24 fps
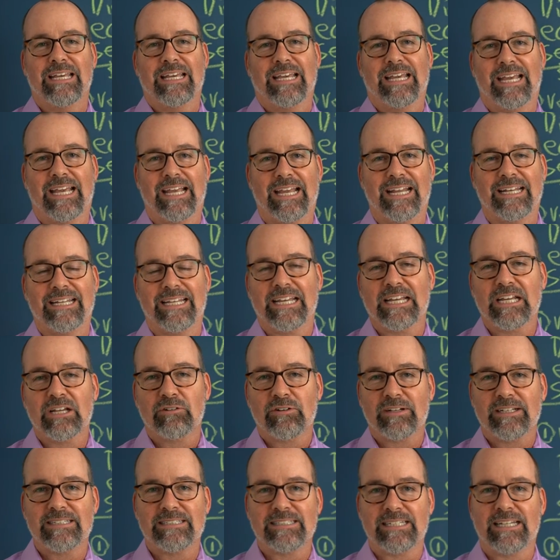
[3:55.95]
and
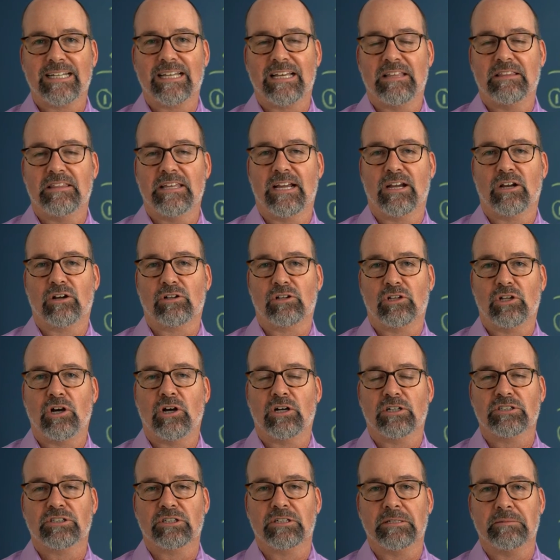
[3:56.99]
increasing their
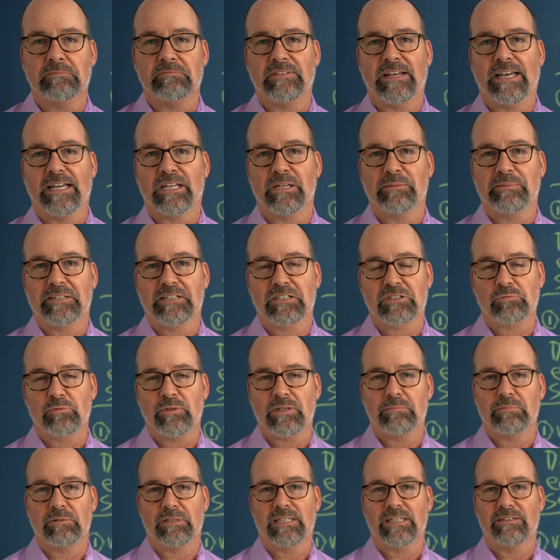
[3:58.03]
long-term value, because
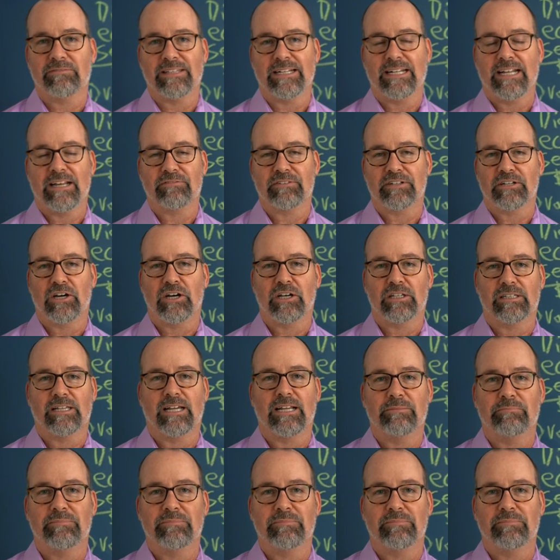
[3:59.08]
we believe that every online